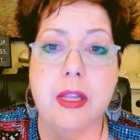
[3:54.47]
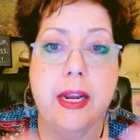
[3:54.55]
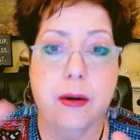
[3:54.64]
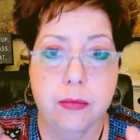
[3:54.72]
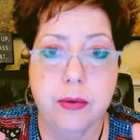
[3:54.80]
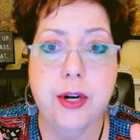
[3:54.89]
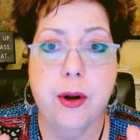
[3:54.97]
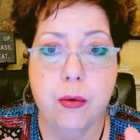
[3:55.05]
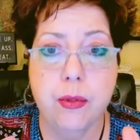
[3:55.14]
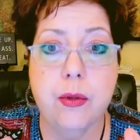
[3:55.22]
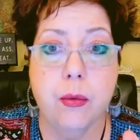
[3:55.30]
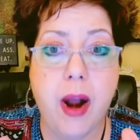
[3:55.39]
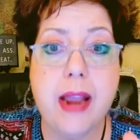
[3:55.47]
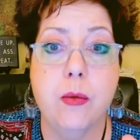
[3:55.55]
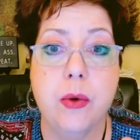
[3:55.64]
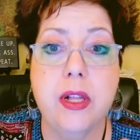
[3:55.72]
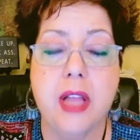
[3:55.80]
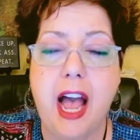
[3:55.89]
like, you know, the right
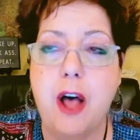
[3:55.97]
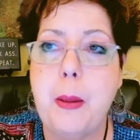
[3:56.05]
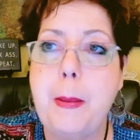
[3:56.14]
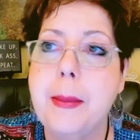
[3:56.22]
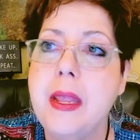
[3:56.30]
will out.